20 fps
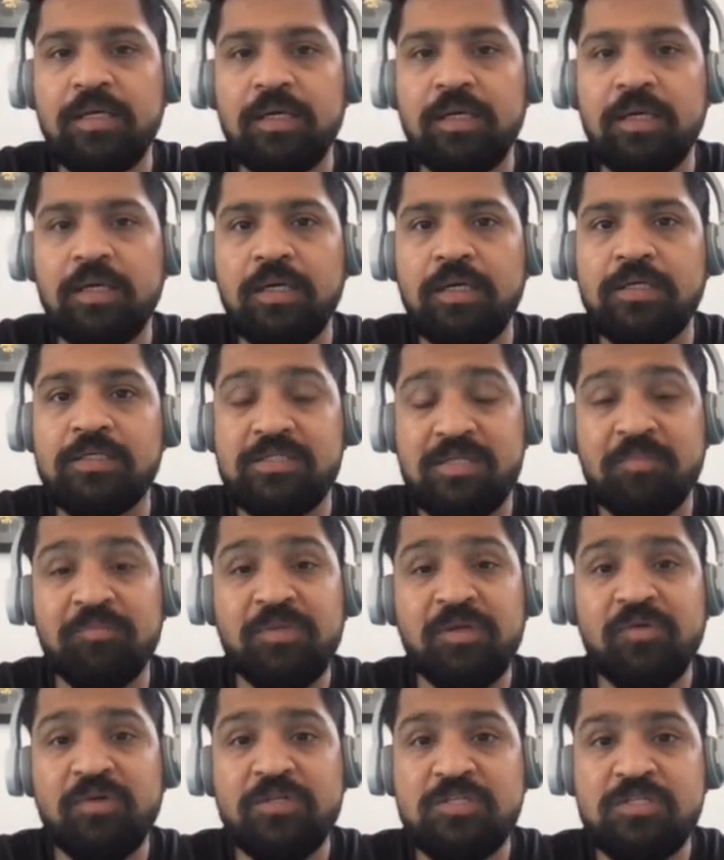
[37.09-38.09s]
Uh, it's
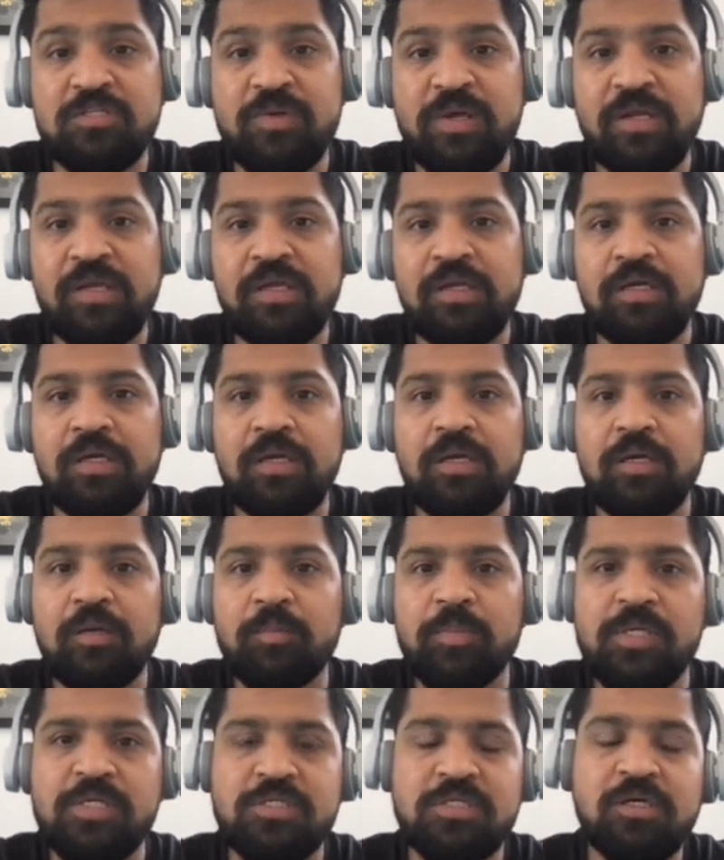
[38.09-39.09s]
something which is very
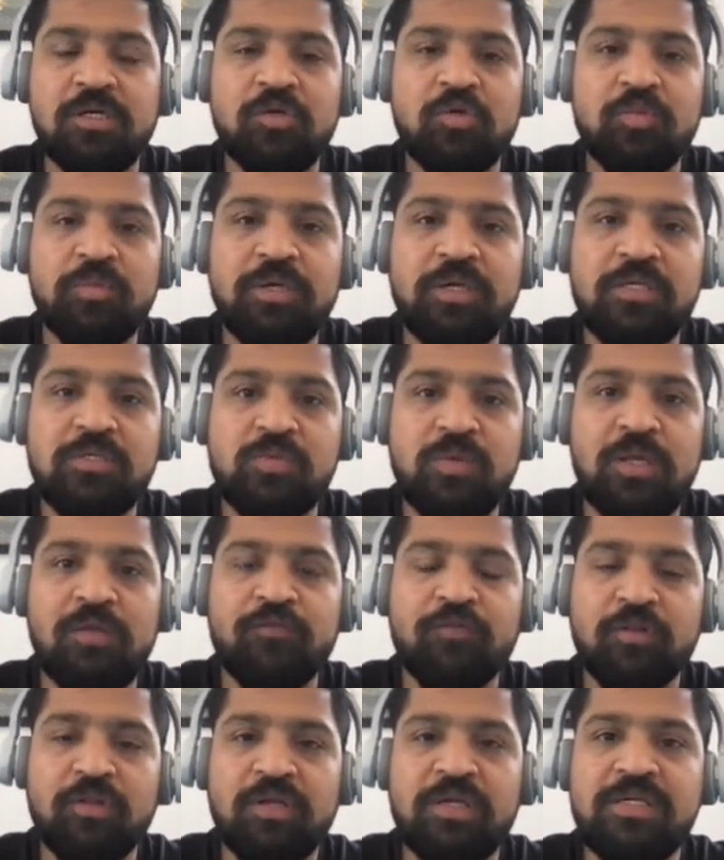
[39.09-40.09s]
personal to me as well
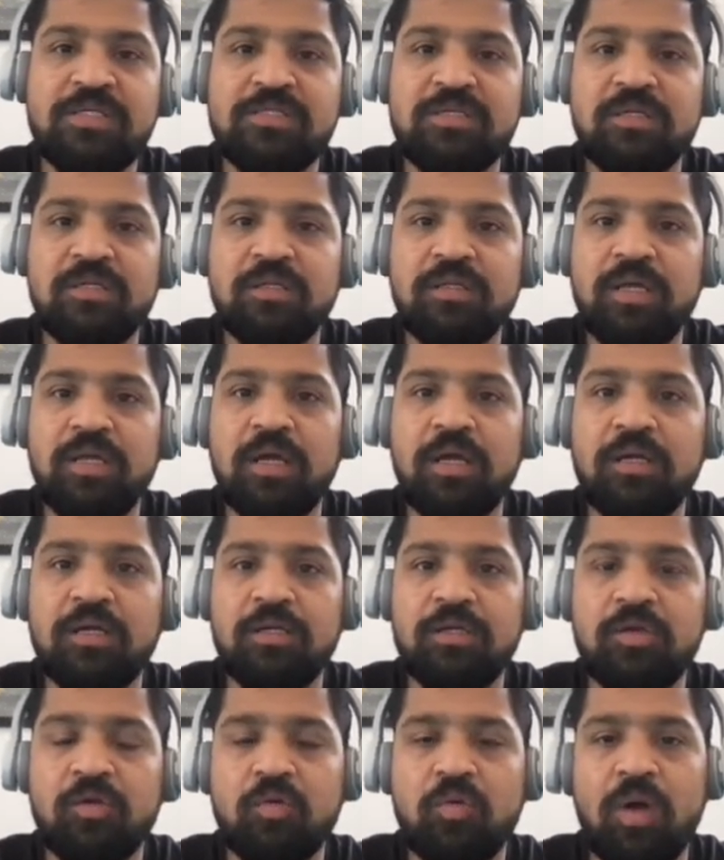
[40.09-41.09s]
for the reason
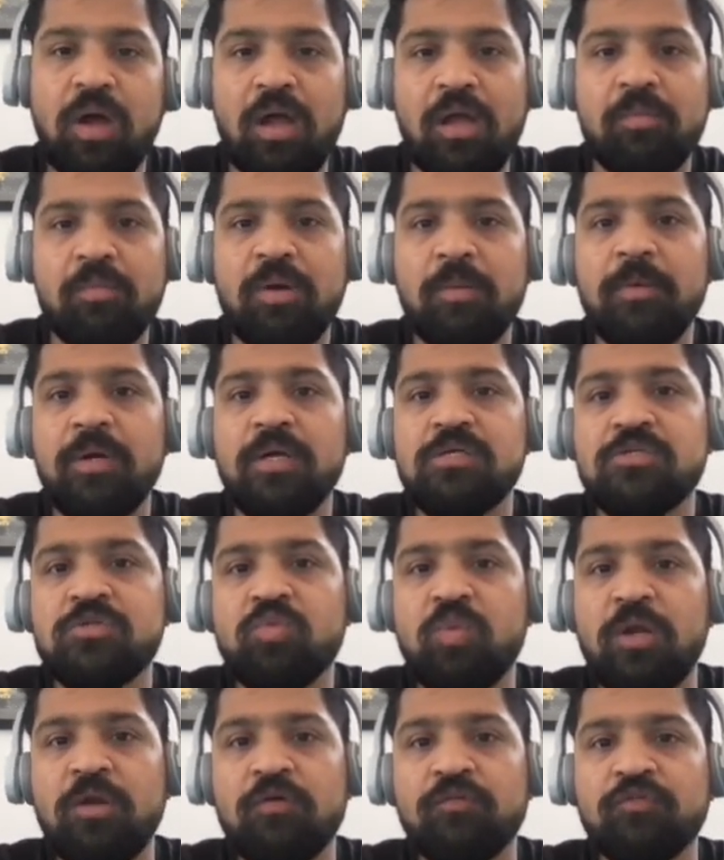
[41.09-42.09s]
that, you know, I'm amongst
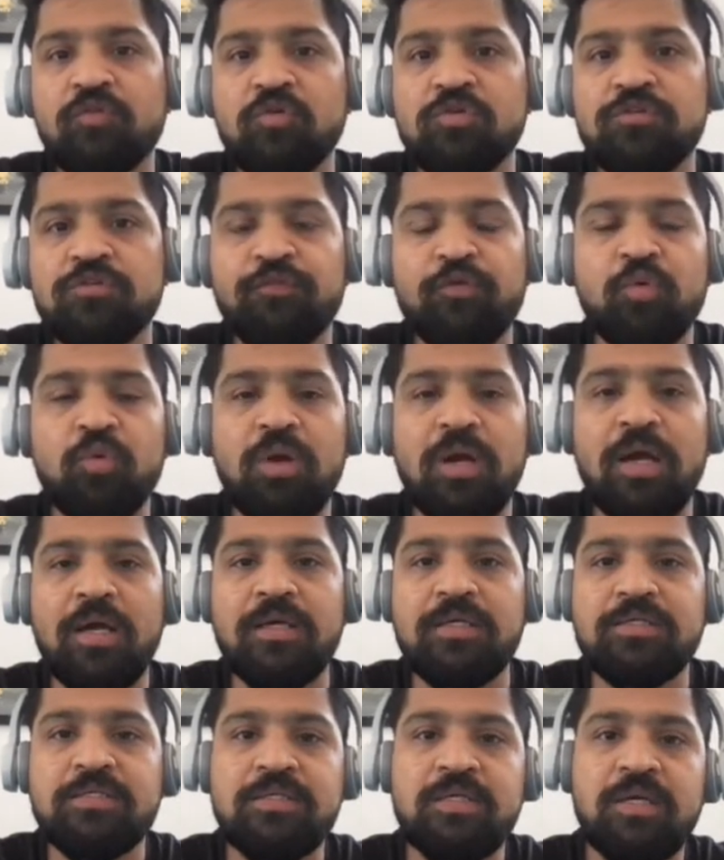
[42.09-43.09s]
one of those few
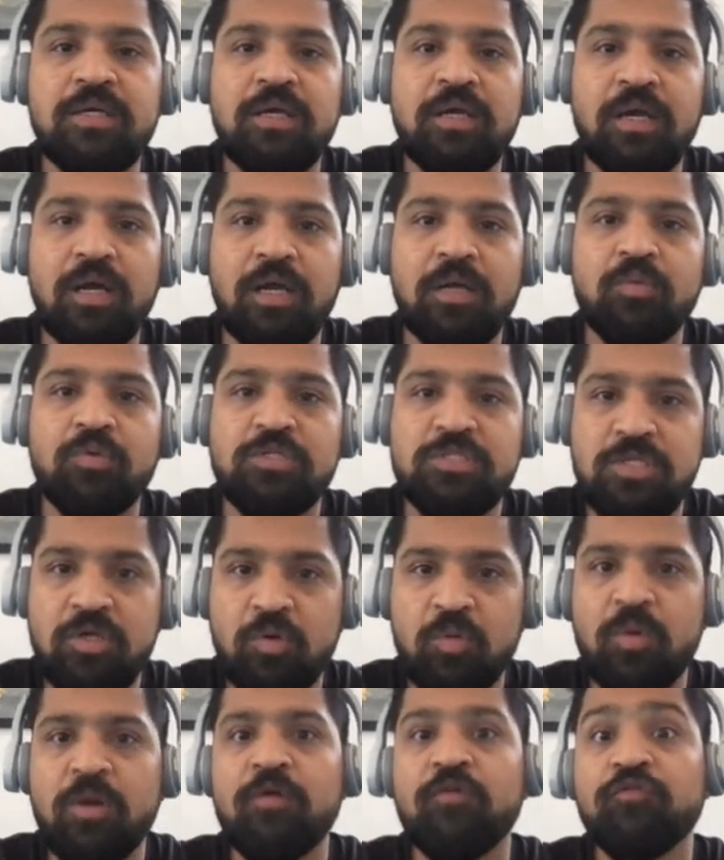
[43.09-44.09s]
guys, I would say,
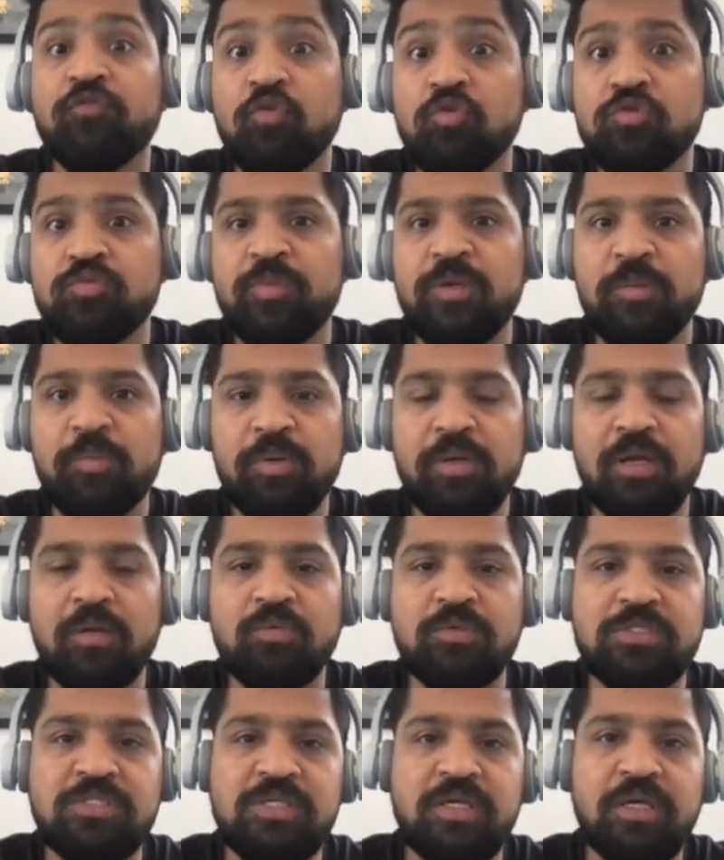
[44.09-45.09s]
or one of those people, I
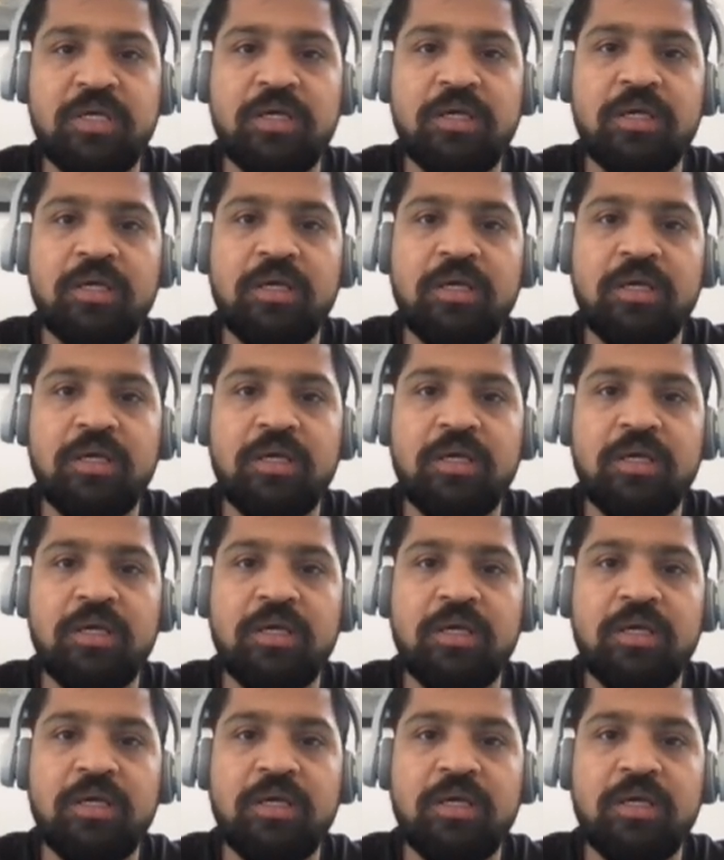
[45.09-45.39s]
would say,